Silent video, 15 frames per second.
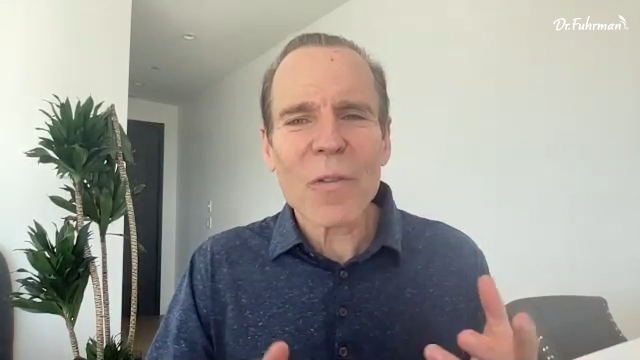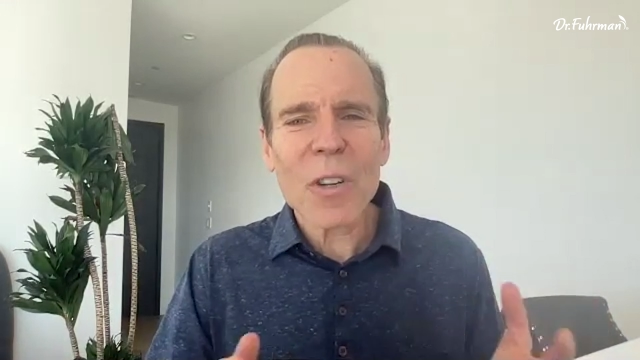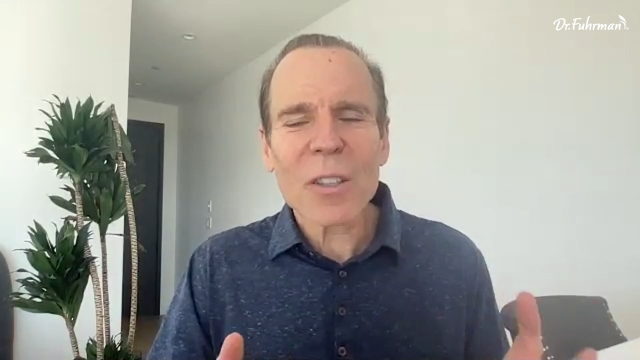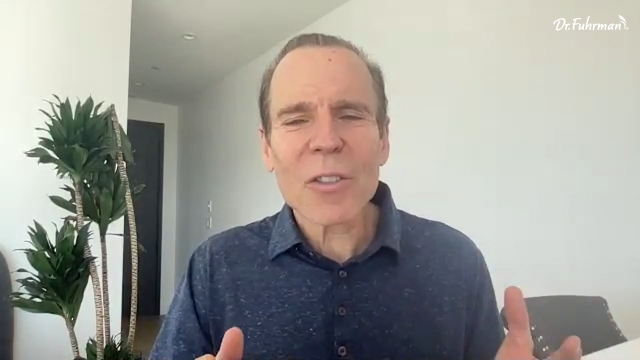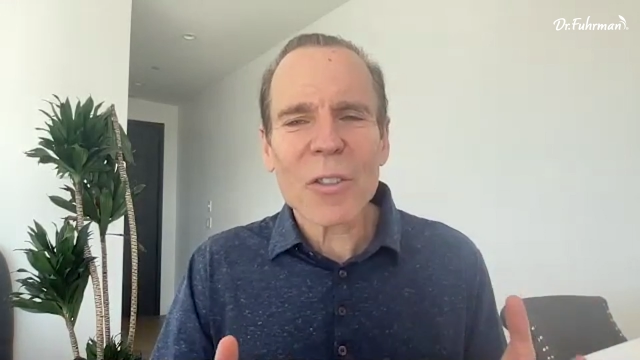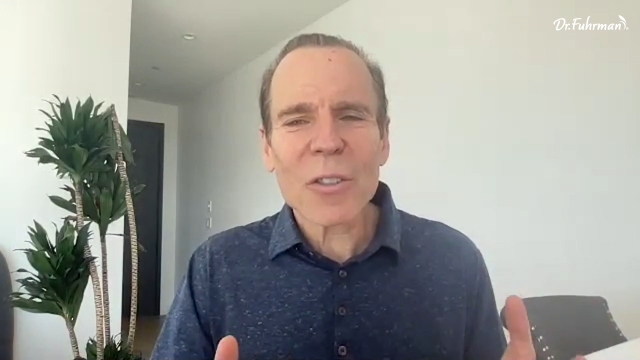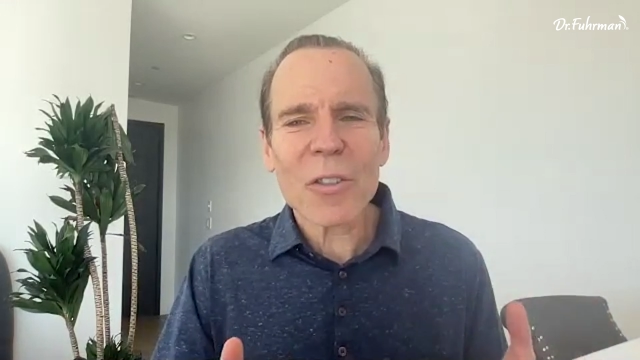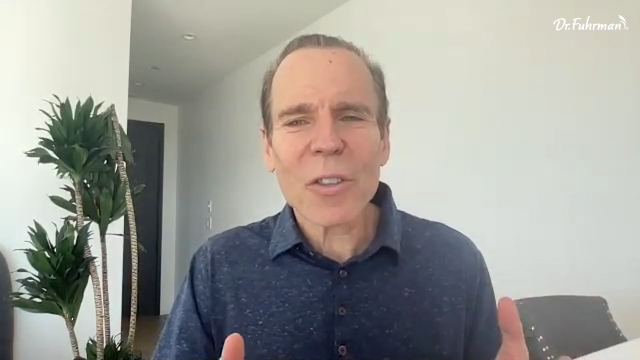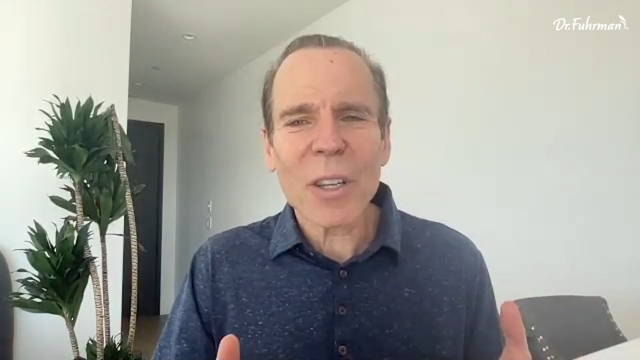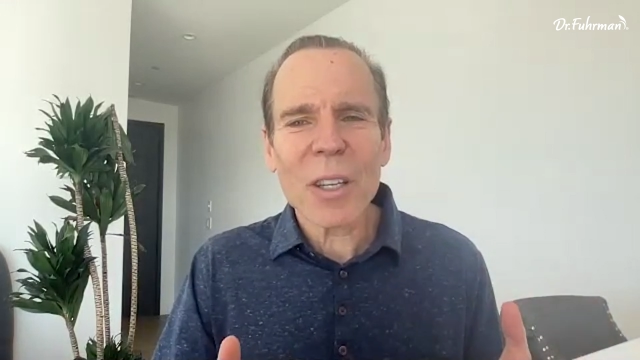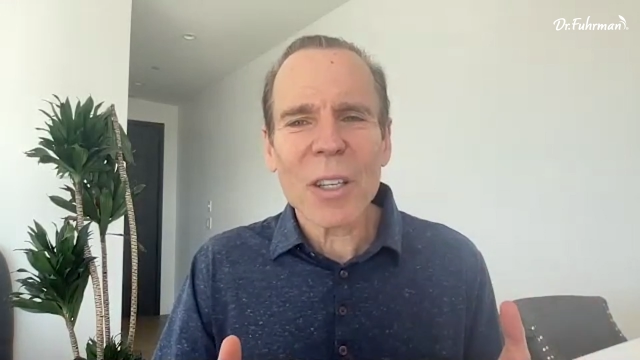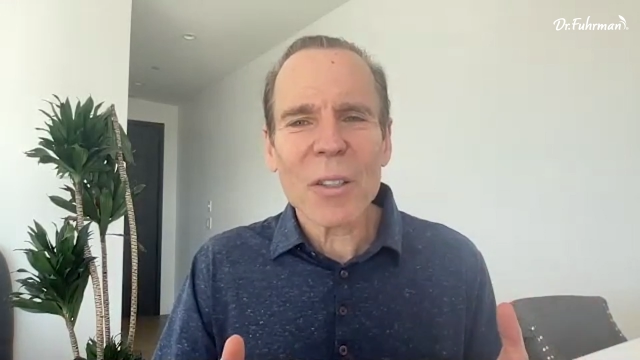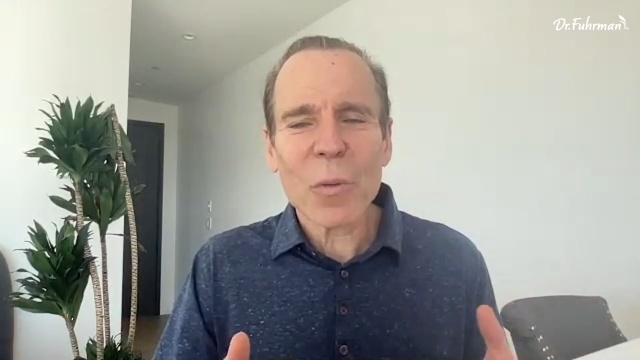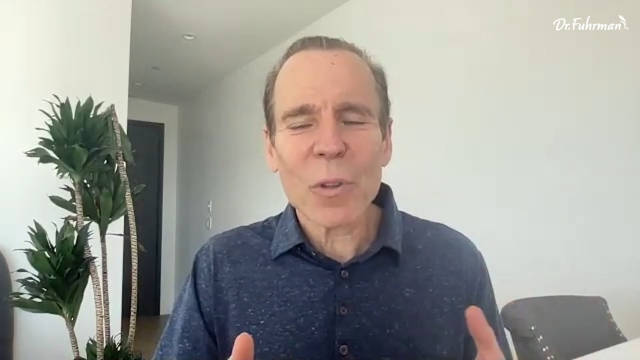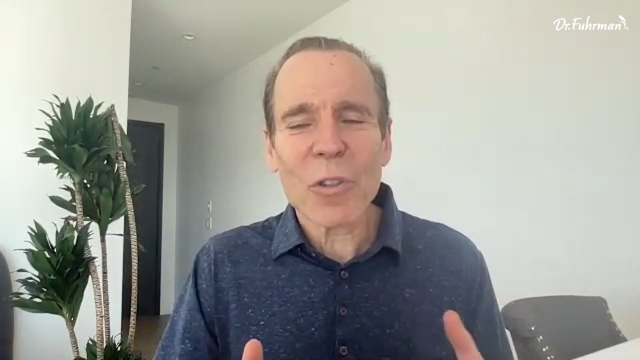of nuts and
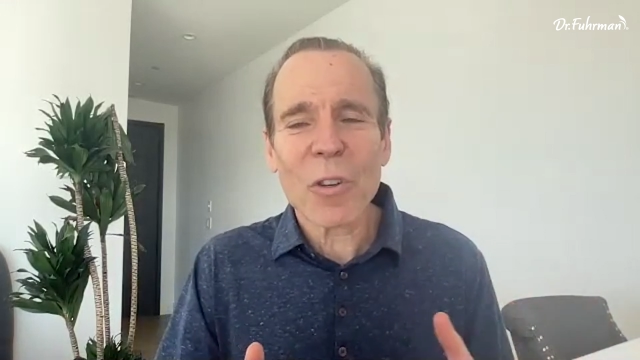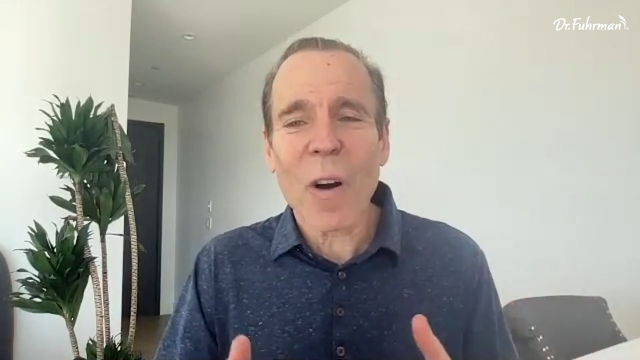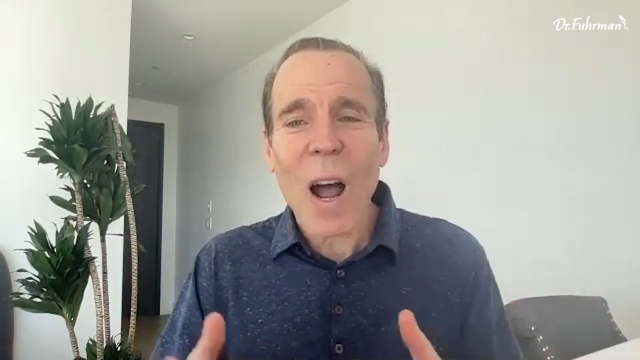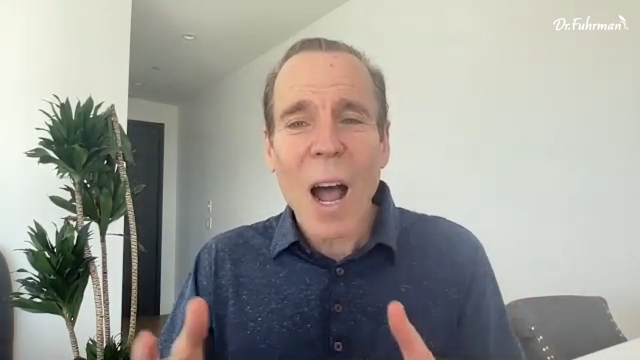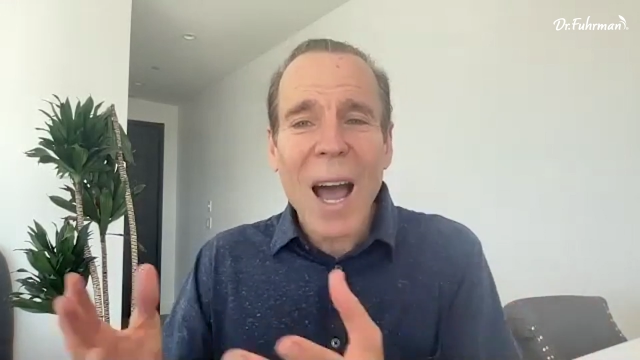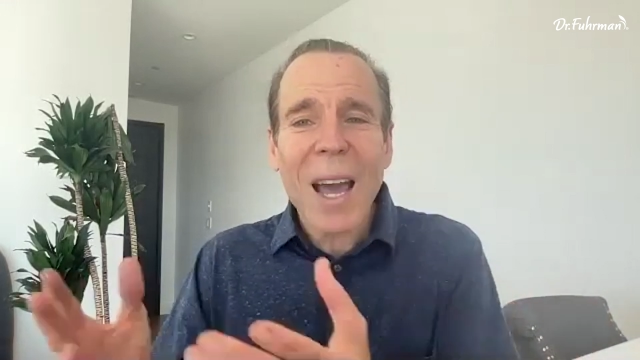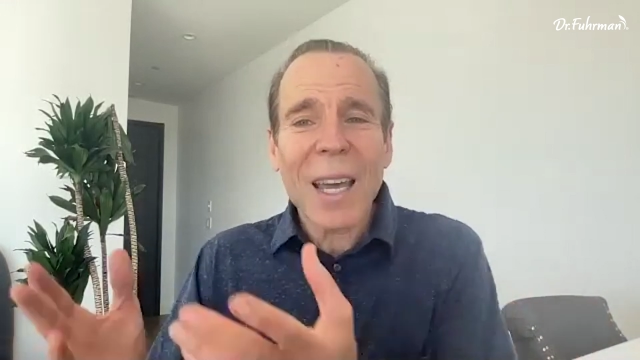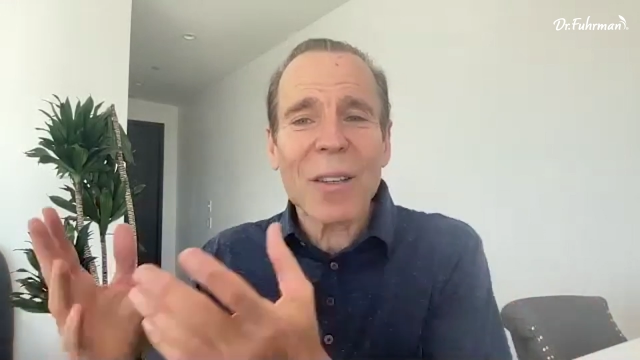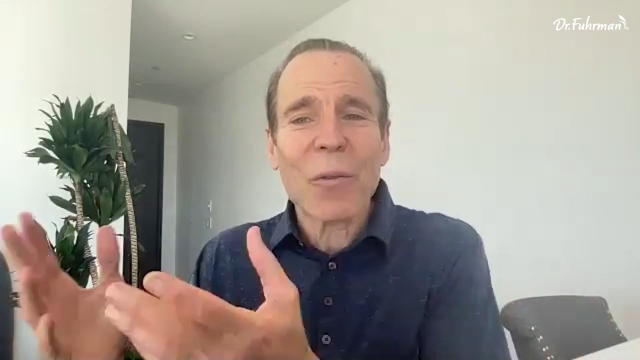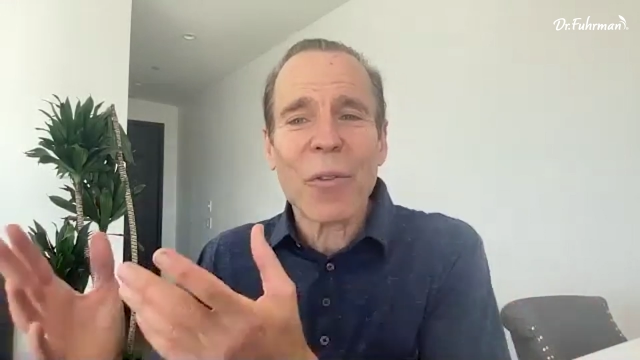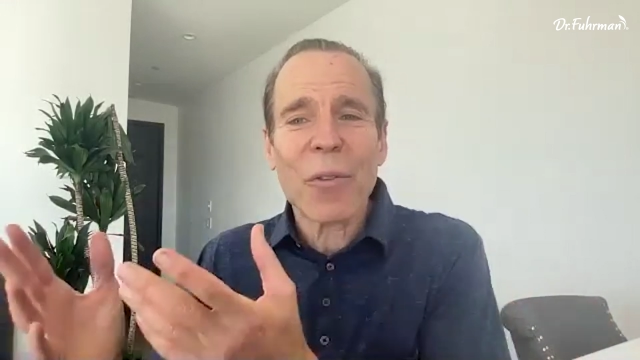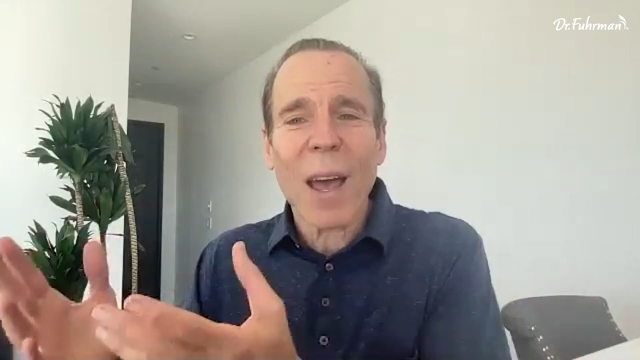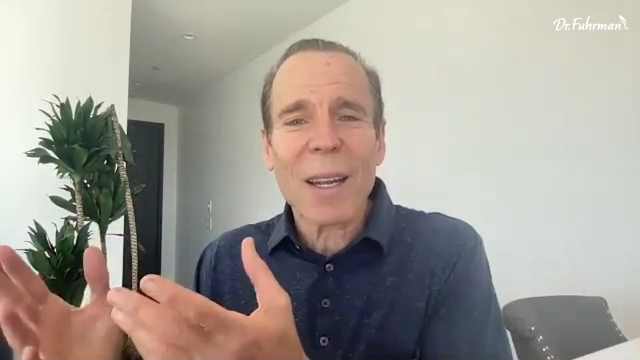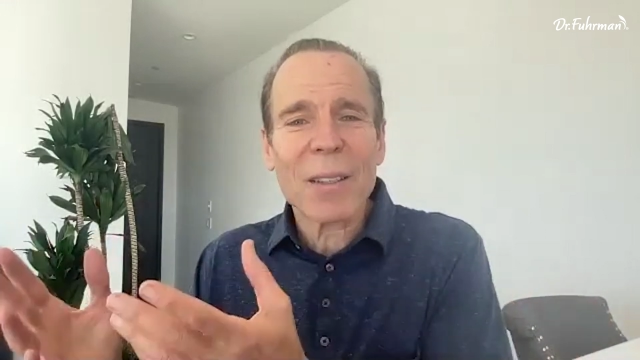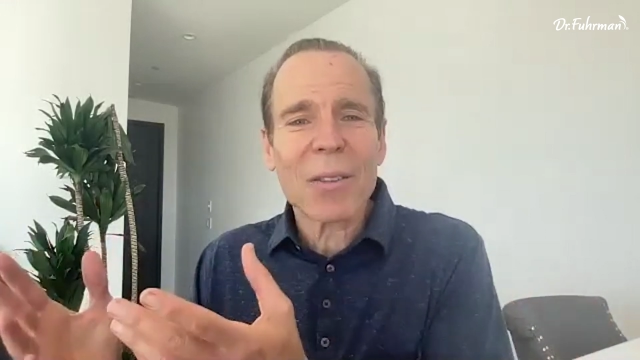seeds, which are high in
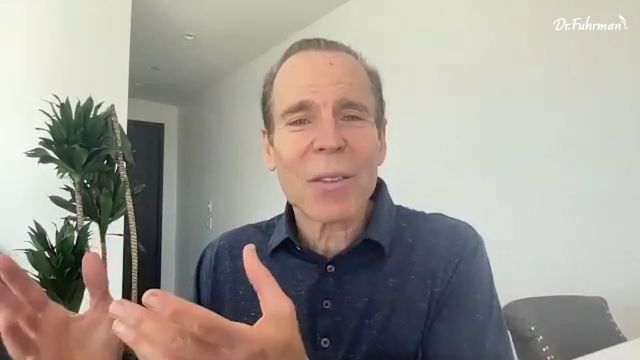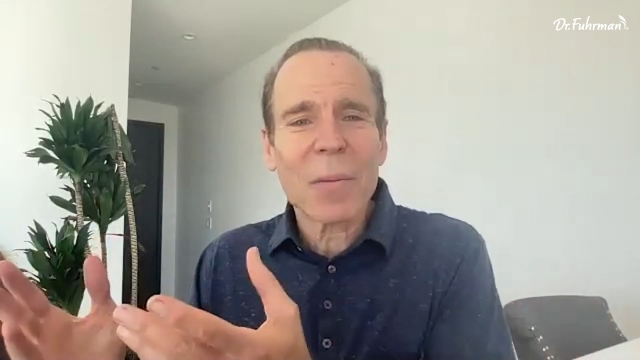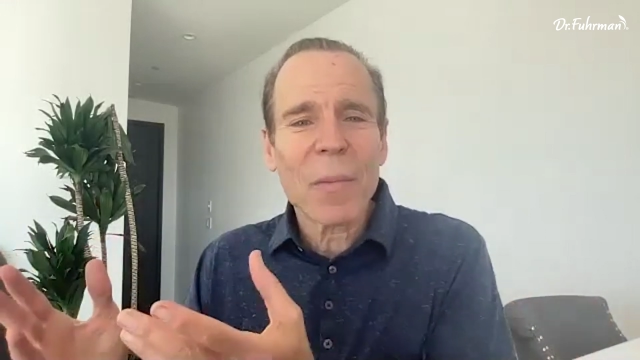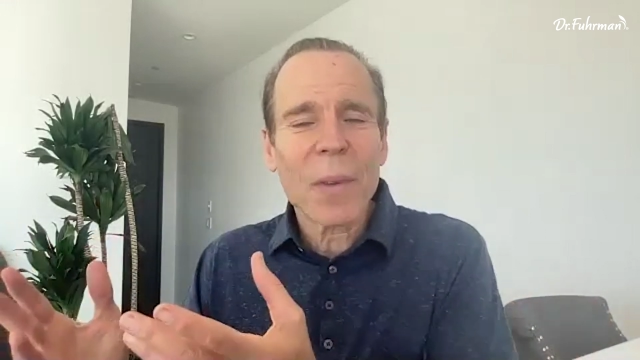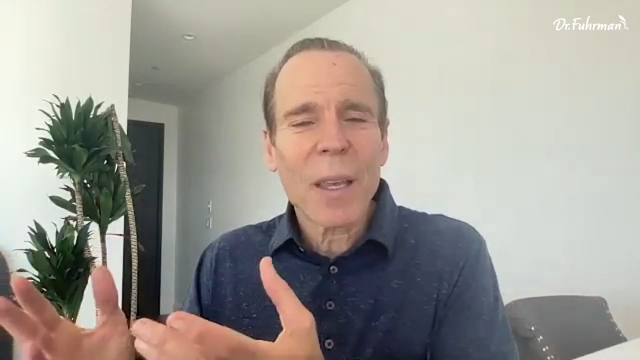fat,